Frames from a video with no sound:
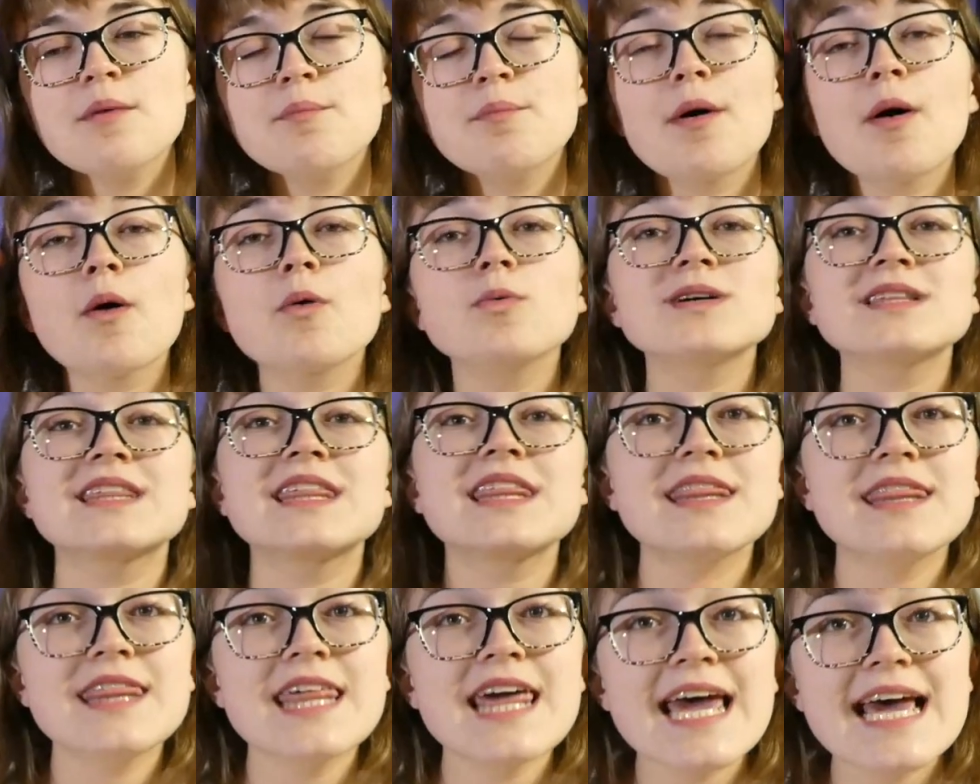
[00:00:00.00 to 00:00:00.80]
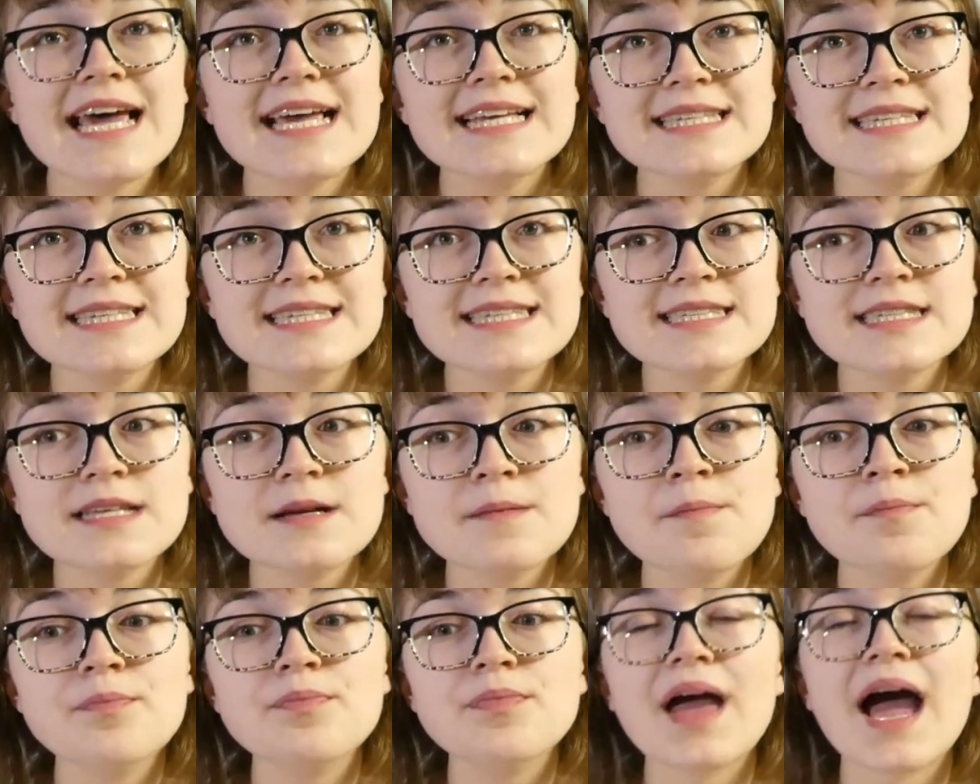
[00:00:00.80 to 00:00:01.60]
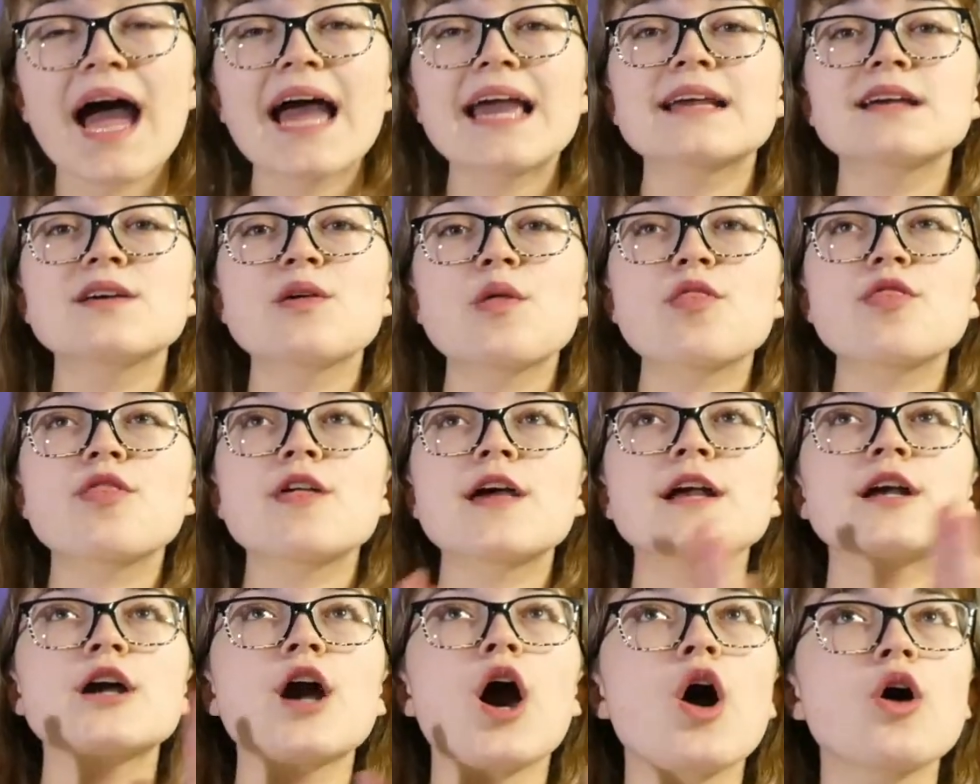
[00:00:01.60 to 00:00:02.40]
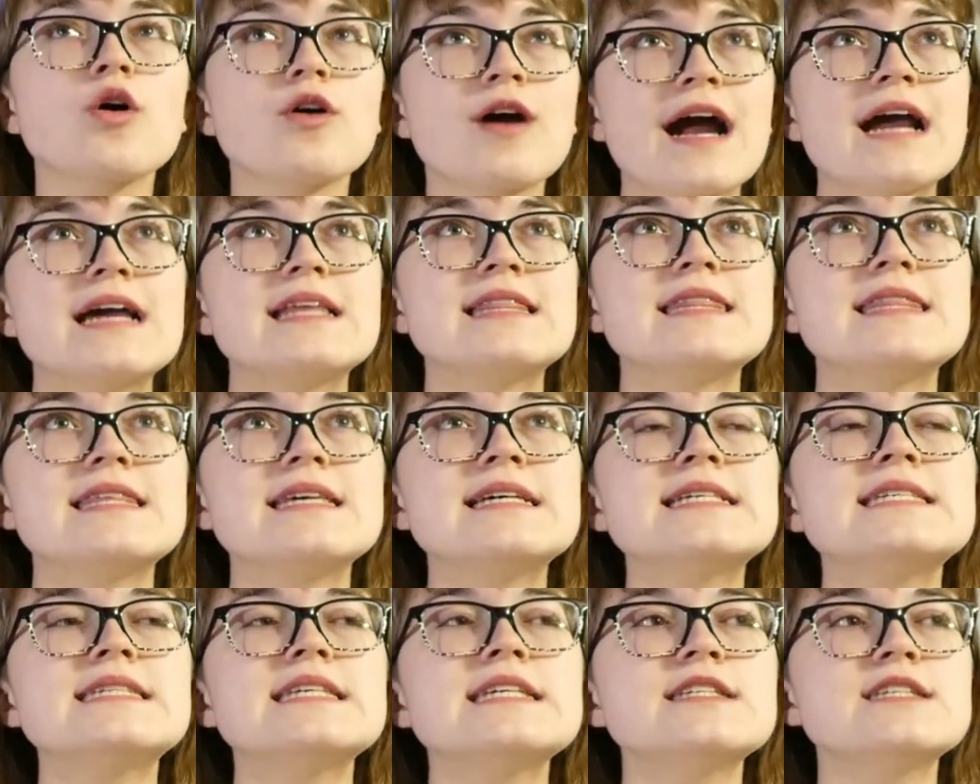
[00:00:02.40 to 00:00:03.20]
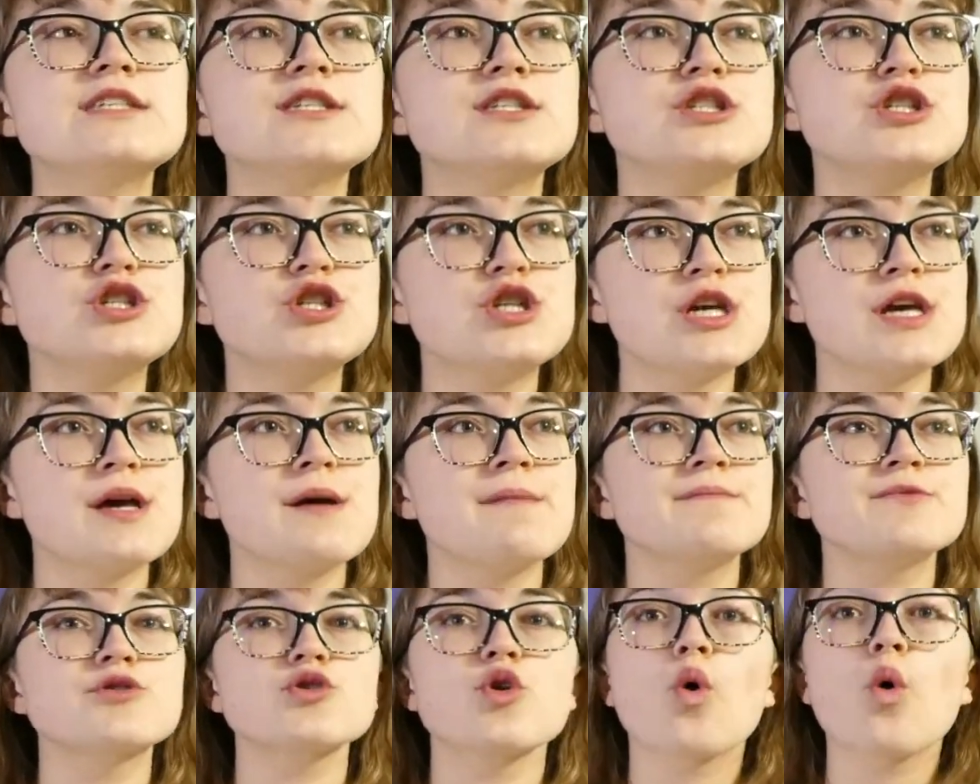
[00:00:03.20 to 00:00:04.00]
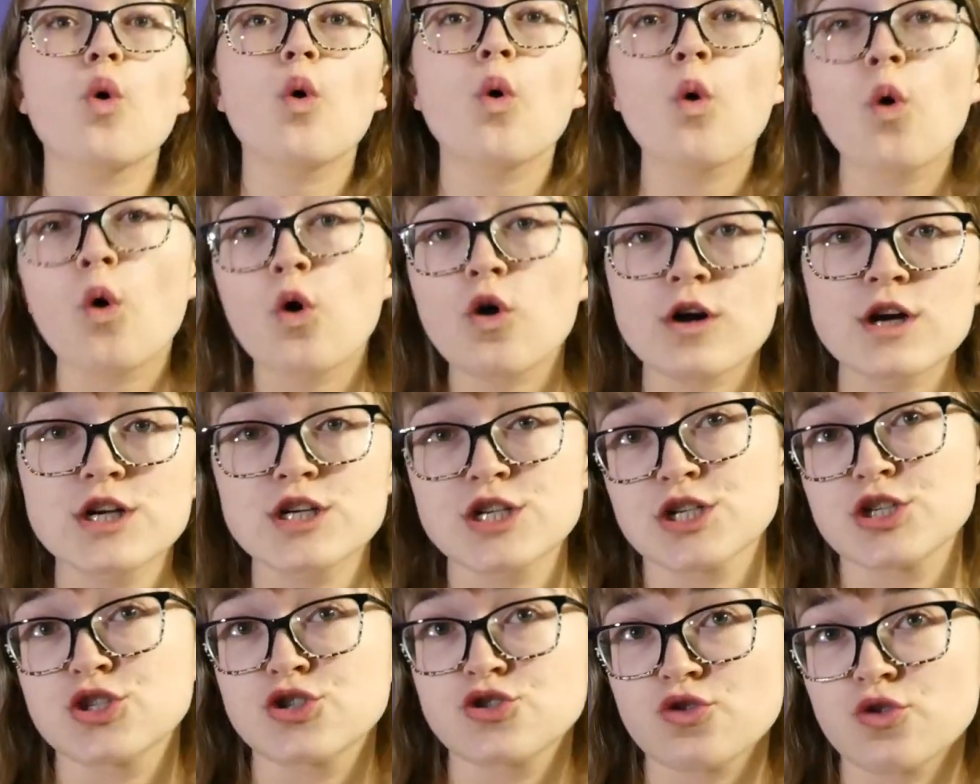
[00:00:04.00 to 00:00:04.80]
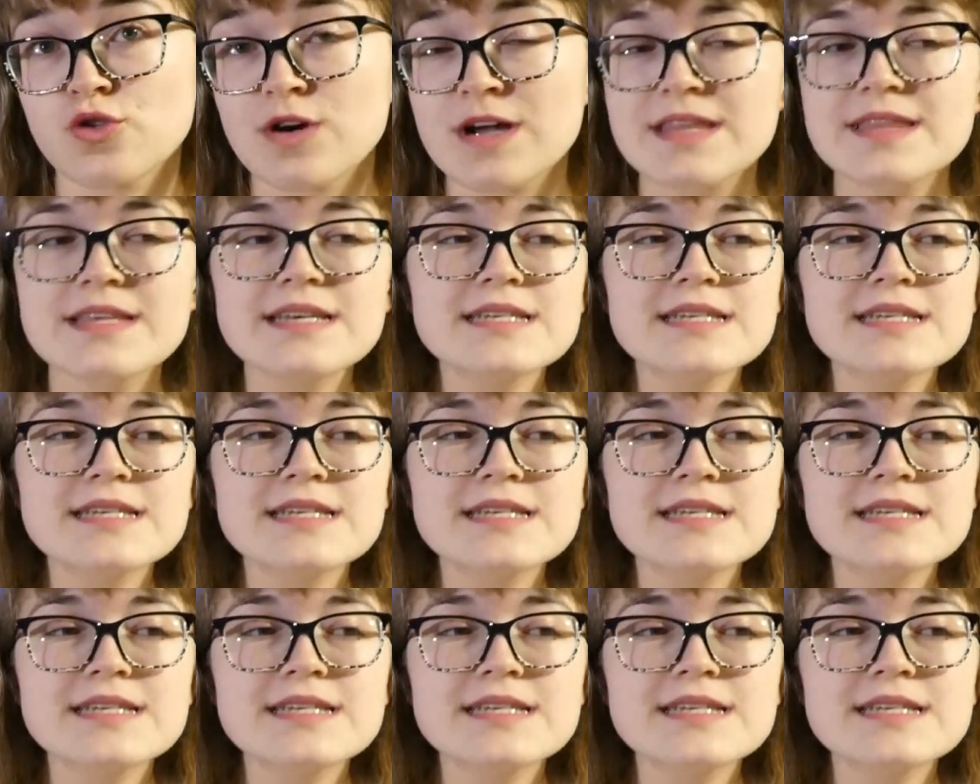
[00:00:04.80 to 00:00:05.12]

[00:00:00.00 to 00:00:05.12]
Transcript: But with this, I can think, all right, this is Jim's origin story.